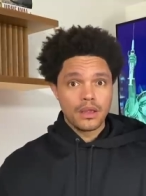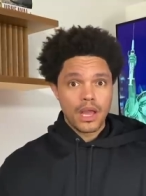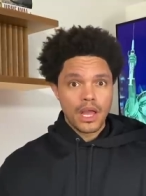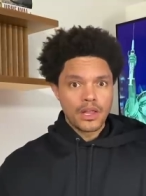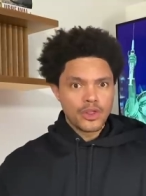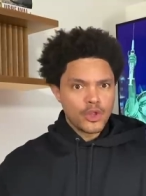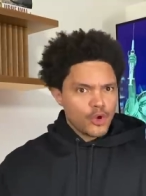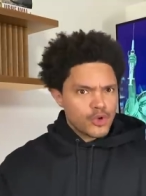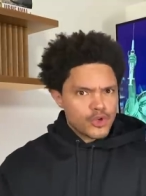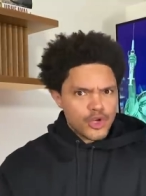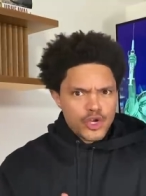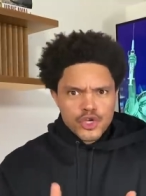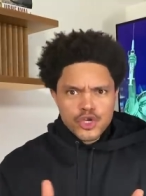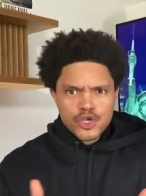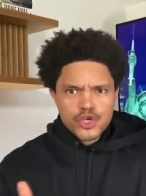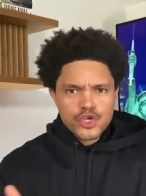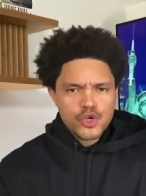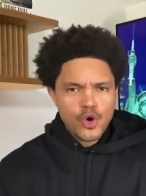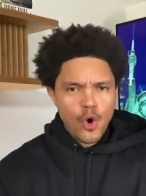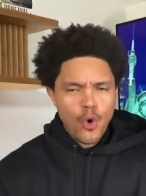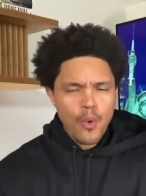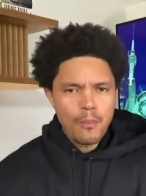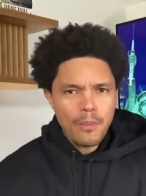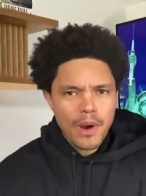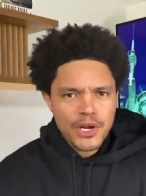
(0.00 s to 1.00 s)
And those are
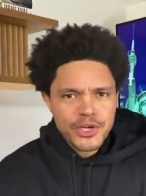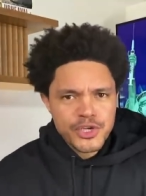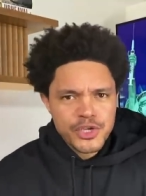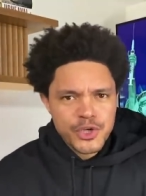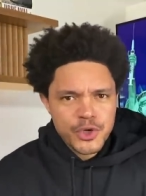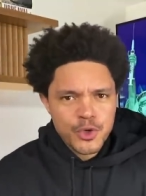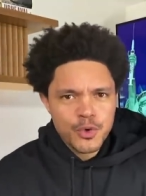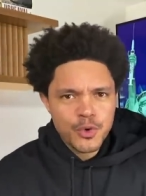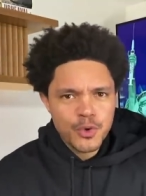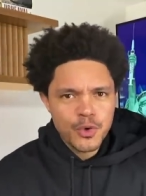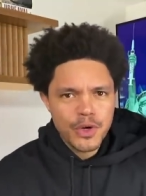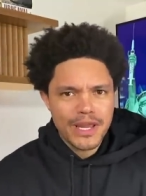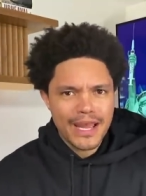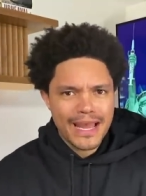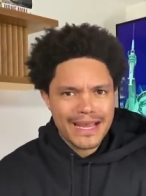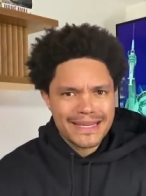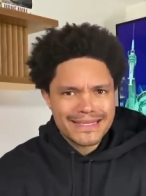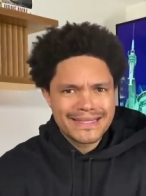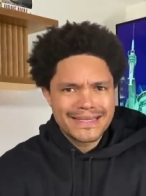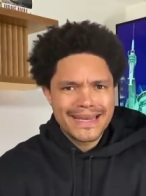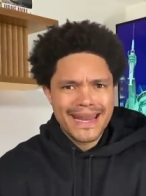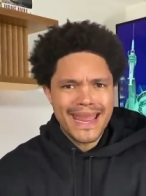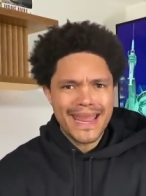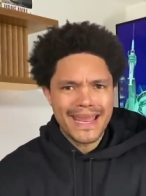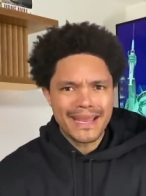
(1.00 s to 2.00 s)
so much cooler as
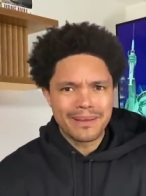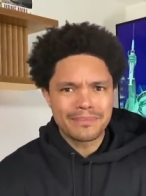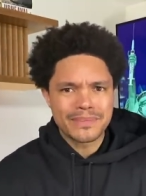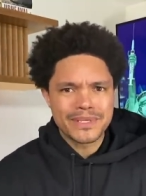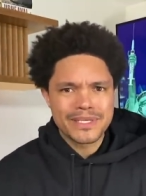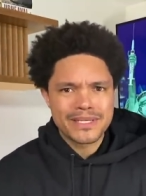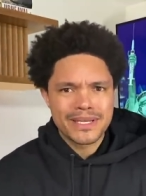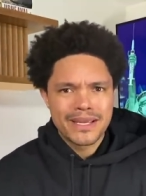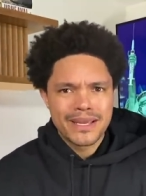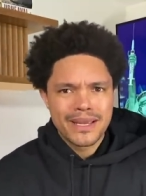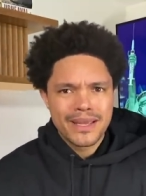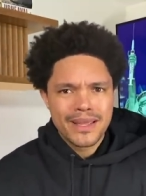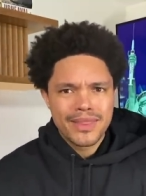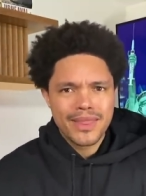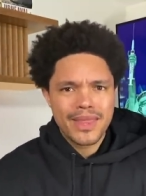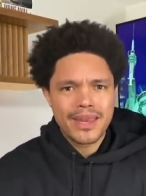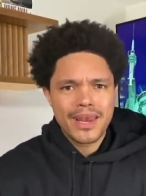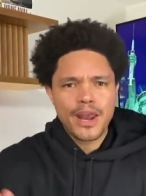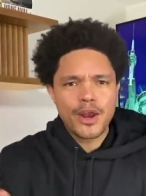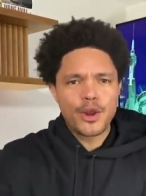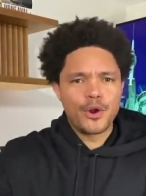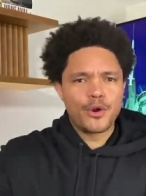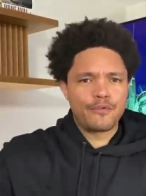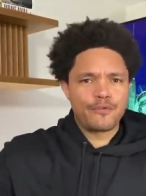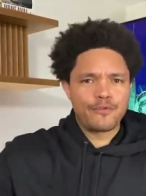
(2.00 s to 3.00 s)
names. Then
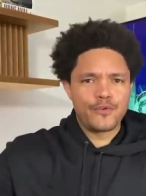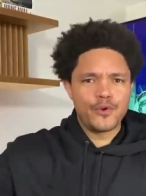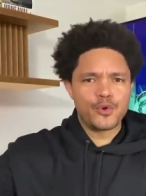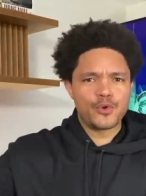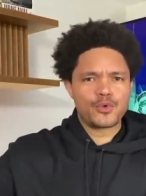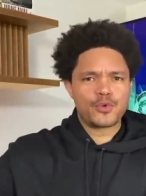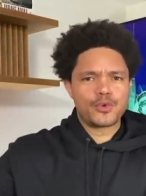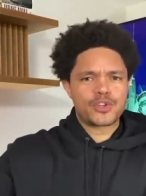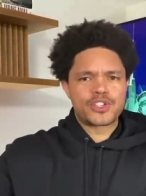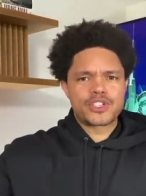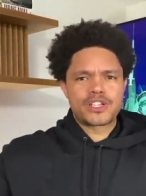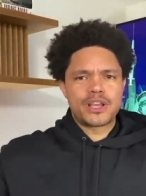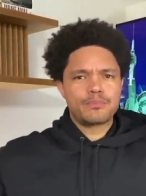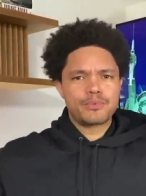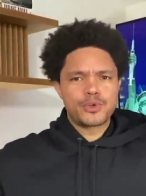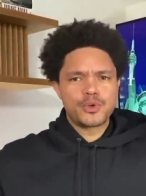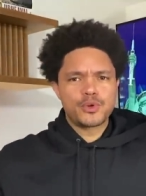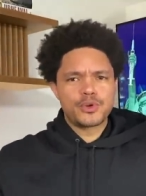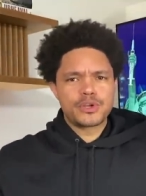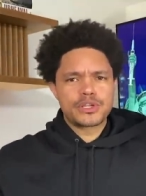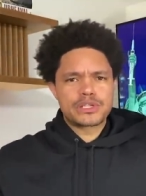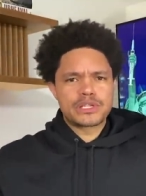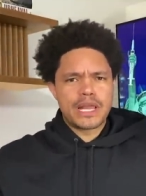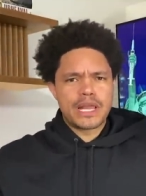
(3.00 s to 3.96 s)
at her funeral, some dude is